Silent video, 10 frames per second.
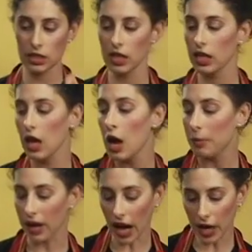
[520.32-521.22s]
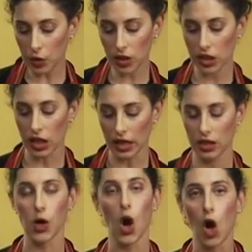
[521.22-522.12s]
seed, but I really like
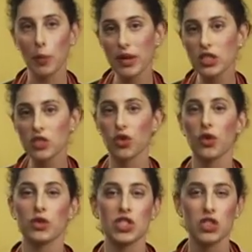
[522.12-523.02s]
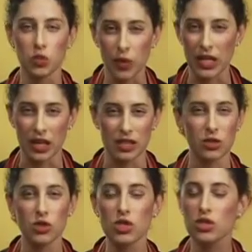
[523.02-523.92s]
the almonds for their sweetness.
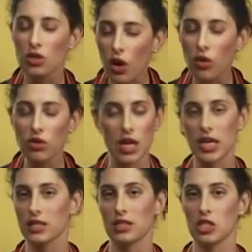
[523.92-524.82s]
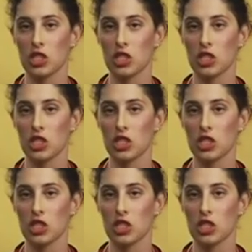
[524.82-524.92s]
They're just so nice and